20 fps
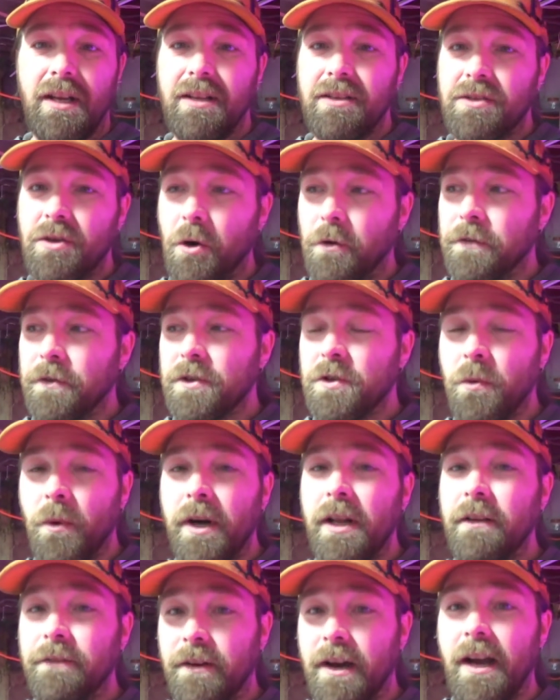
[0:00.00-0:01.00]
So for
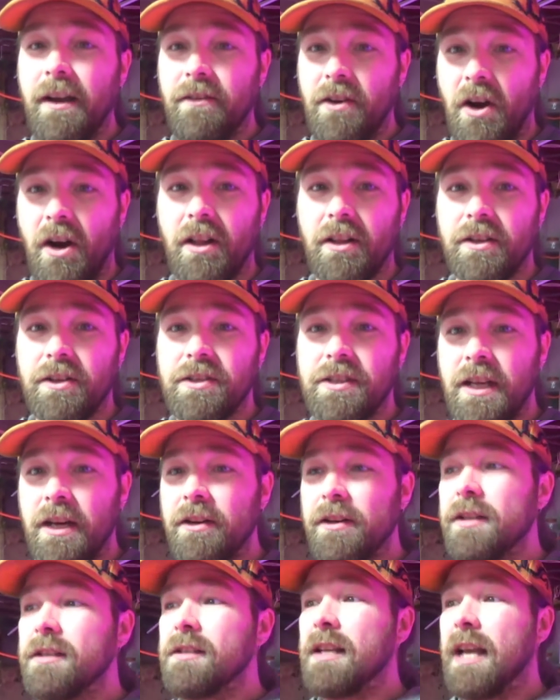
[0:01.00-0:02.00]
$25,
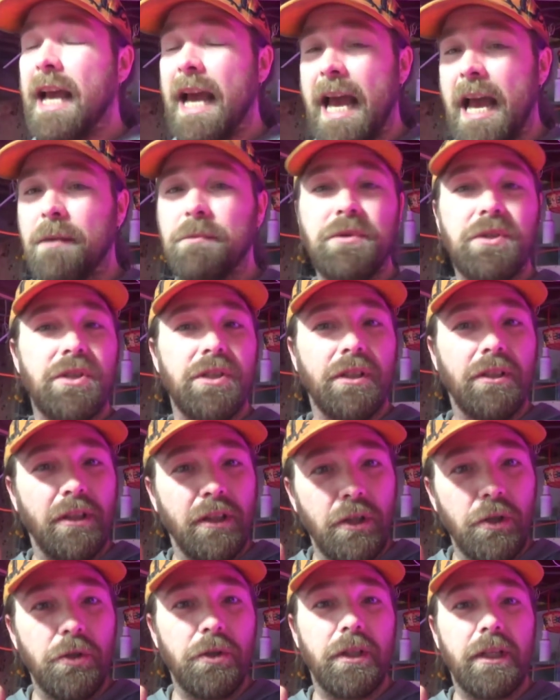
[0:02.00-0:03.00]
there is
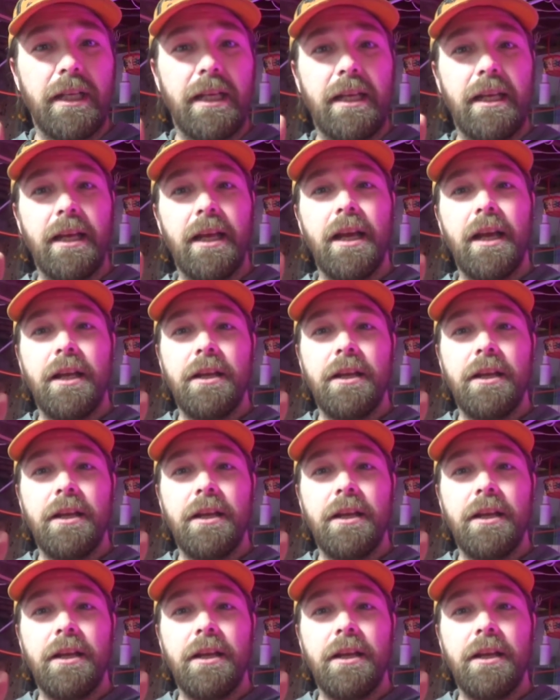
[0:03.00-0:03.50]
absolutely